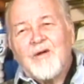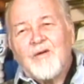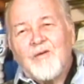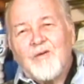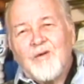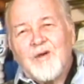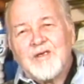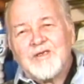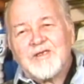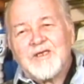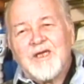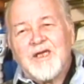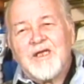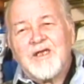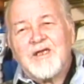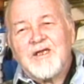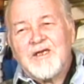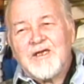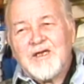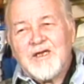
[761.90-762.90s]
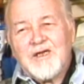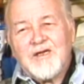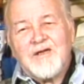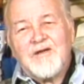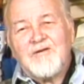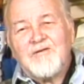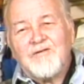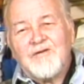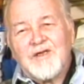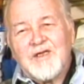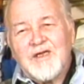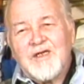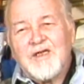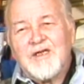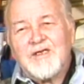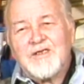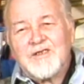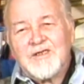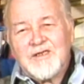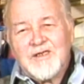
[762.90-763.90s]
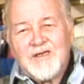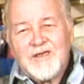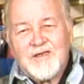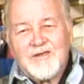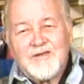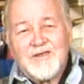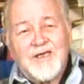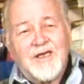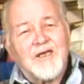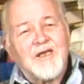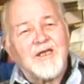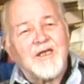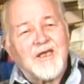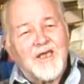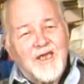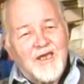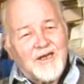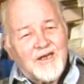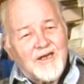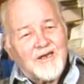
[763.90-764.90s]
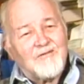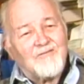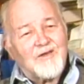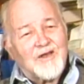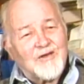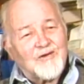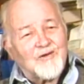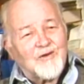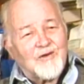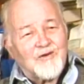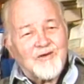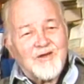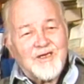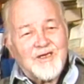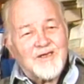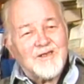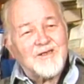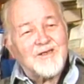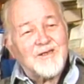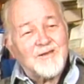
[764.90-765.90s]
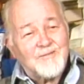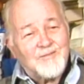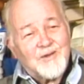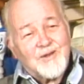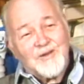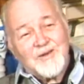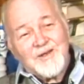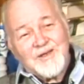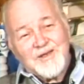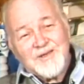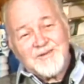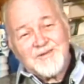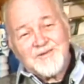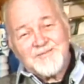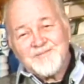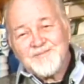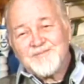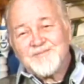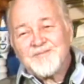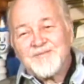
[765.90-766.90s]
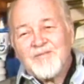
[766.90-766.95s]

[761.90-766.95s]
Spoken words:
was taking care of these dedicated Victorian employees.